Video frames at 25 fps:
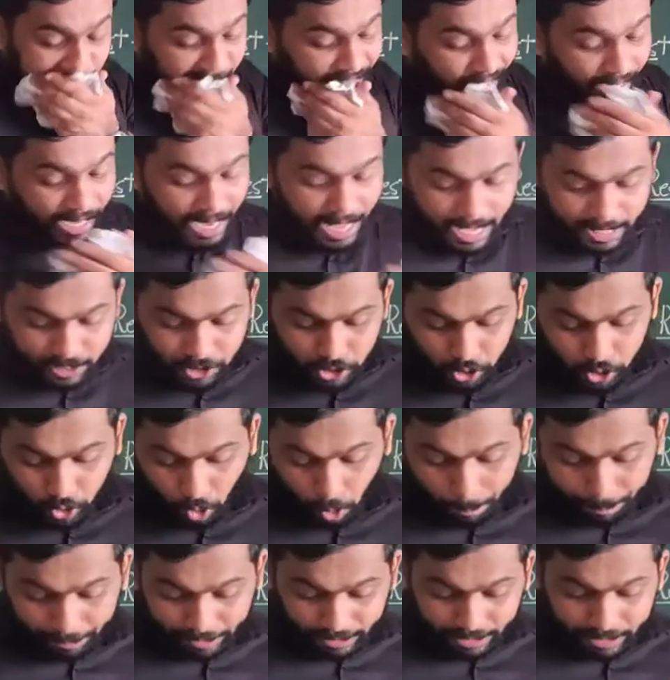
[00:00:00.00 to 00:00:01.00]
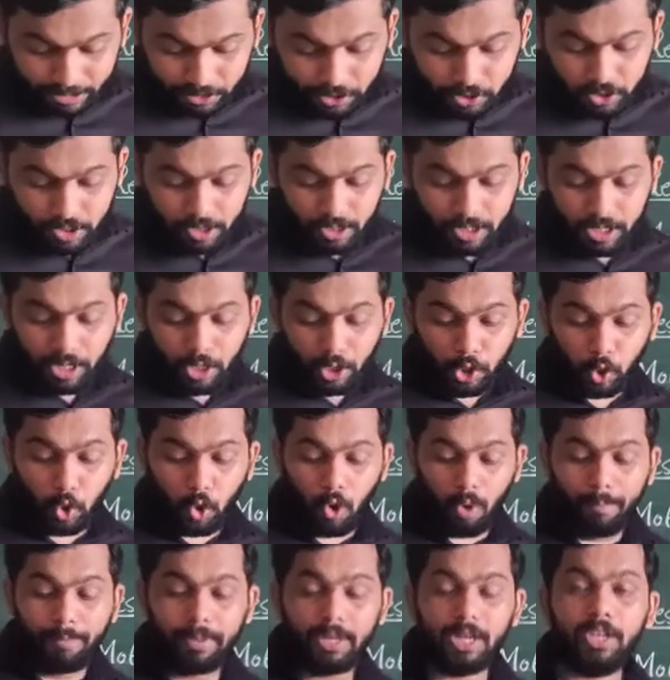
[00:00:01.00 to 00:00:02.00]
the last topic is
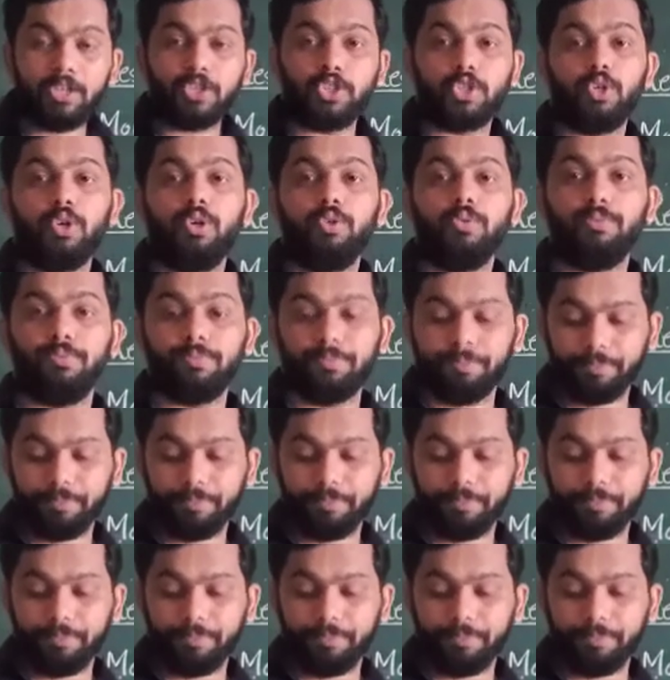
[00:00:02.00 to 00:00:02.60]
combination